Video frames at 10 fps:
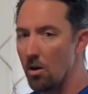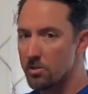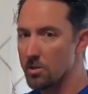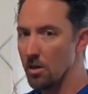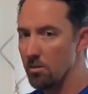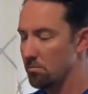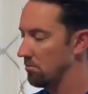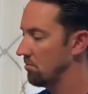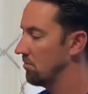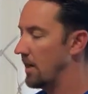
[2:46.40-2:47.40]

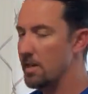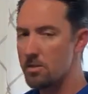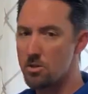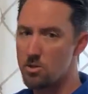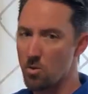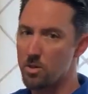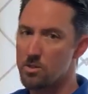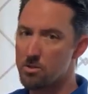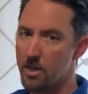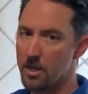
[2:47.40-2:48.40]
also has the
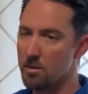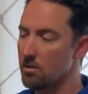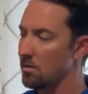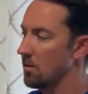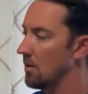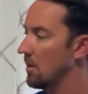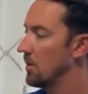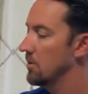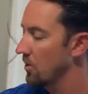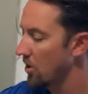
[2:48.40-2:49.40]
shortest string.
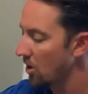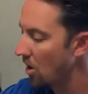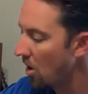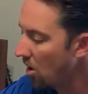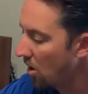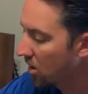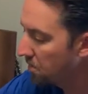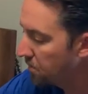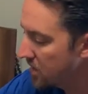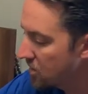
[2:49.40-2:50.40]
So the
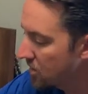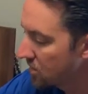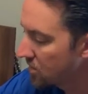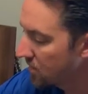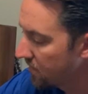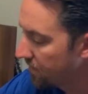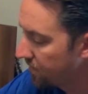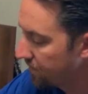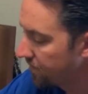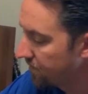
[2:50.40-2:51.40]
long pitches
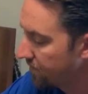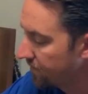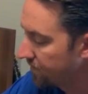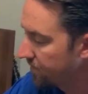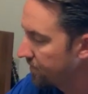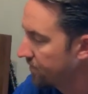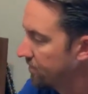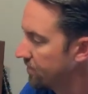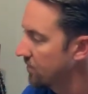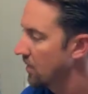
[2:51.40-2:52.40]

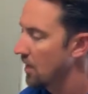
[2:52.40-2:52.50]
are